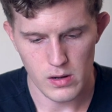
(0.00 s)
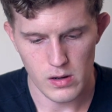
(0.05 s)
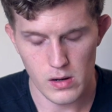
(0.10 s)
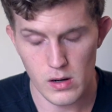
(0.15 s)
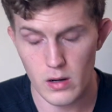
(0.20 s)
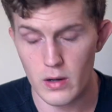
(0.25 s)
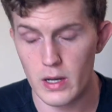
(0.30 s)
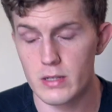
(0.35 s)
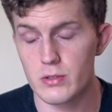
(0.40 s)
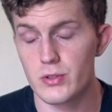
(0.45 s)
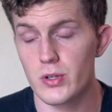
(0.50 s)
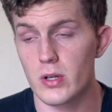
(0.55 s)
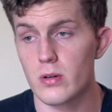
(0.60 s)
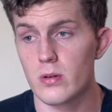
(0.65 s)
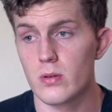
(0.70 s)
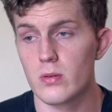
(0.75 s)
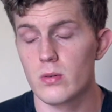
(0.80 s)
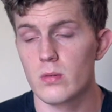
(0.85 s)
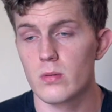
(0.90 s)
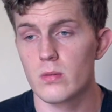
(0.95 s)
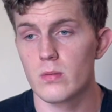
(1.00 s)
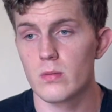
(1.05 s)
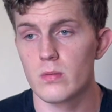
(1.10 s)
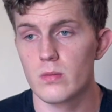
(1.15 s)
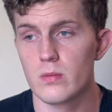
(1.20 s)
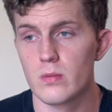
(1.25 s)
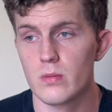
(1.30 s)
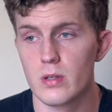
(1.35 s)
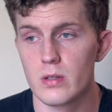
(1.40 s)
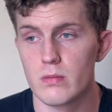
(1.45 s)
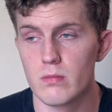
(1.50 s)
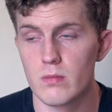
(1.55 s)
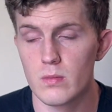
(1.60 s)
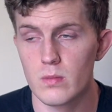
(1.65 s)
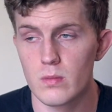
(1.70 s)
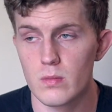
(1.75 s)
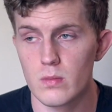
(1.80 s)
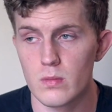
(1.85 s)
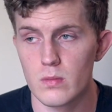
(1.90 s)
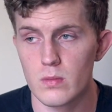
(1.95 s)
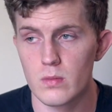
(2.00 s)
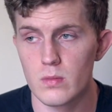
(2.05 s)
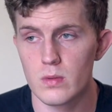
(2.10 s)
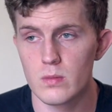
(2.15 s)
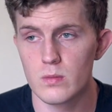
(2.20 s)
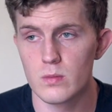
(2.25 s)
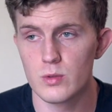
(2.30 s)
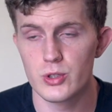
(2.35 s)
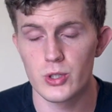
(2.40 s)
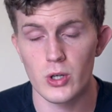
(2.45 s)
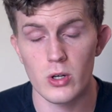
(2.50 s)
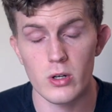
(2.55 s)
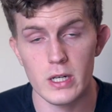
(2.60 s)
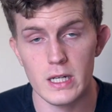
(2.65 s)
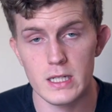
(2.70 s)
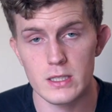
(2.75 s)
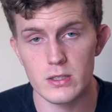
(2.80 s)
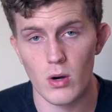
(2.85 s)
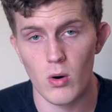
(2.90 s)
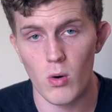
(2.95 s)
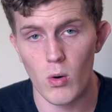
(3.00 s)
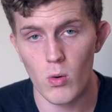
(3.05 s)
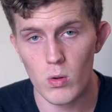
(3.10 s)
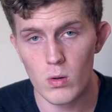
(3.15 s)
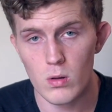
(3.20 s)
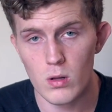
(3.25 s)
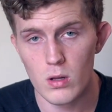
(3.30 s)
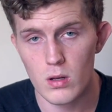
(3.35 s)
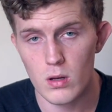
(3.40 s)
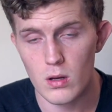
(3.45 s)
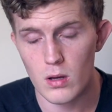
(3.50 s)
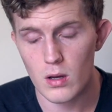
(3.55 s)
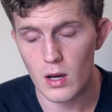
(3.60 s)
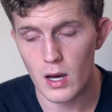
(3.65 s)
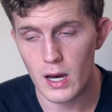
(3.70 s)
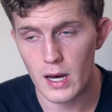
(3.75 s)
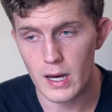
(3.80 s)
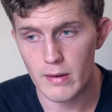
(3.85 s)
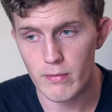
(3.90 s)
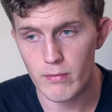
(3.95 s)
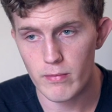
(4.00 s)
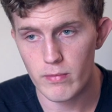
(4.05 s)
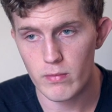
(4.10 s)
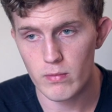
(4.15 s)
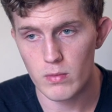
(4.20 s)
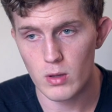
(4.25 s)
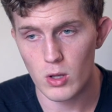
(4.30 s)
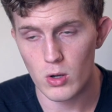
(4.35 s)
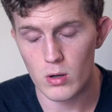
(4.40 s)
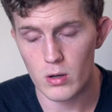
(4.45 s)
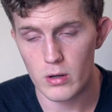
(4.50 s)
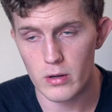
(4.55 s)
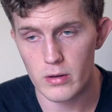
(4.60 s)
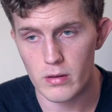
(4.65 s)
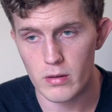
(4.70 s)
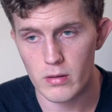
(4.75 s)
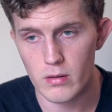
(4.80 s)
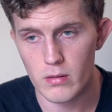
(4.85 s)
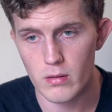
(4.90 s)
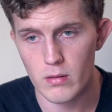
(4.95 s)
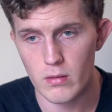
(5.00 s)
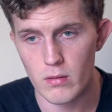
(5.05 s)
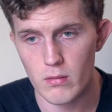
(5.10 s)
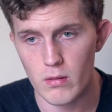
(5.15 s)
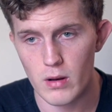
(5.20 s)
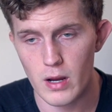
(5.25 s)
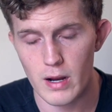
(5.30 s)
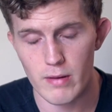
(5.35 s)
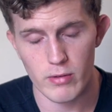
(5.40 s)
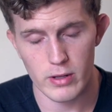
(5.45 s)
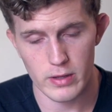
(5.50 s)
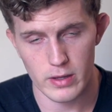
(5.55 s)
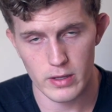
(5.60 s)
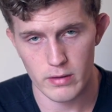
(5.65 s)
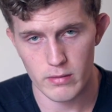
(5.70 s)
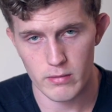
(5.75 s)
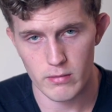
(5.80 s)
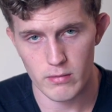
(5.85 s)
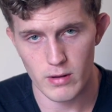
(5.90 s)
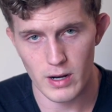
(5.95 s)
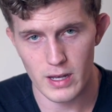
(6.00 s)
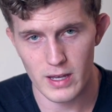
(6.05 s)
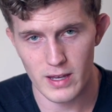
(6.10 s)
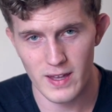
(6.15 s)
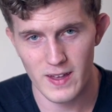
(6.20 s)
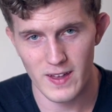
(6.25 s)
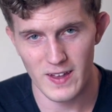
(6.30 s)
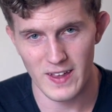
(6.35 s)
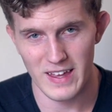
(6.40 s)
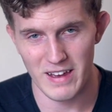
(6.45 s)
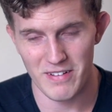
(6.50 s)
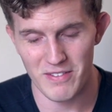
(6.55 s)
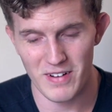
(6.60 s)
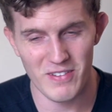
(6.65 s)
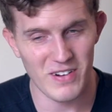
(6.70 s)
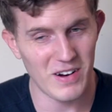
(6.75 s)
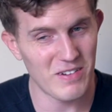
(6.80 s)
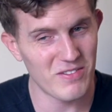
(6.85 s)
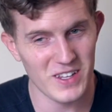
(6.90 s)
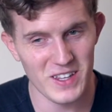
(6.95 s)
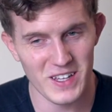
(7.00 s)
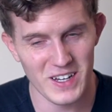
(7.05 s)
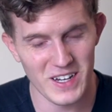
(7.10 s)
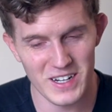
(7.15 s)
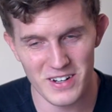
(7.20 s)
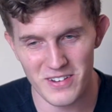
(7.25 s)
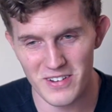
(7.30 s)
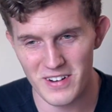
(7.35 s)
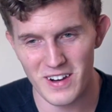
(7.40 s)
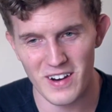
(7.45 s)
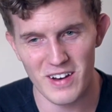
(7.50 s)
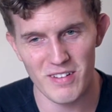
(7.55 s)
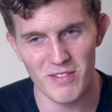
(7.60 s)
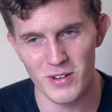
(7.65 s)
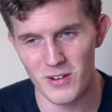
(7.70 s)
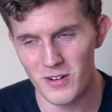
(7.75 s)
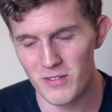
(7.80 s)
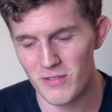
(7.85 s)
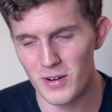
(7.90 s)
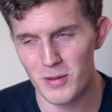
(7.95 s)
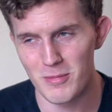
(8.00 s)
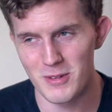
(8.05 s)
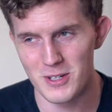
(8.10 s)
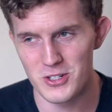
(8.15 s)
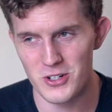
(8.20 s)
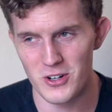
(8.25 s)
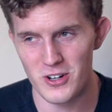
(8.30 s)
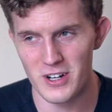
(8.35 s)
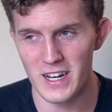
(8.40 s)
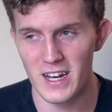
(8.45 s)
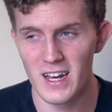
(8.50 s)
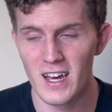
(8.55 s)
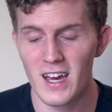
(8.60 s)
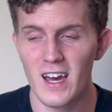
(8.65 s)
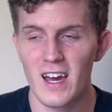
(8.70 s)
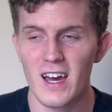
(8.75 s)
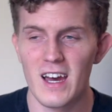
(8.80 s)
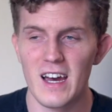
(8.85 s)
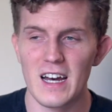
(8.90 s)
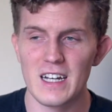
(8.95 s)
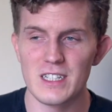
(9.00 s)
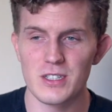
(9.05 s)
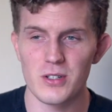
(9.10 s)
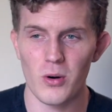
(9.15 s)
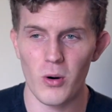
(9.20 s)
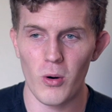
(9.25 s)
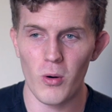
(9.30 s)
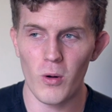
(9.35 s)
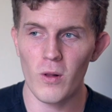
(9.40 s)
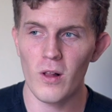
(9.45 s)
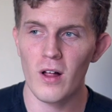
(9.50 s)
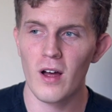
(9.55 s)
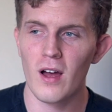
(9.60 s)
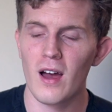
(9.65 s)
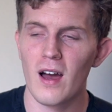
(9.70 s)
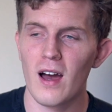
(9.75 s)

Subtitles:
Okay, so the journey as a whole, I've learned everything, right? Everything I know now, I've learned from the journey as a whole.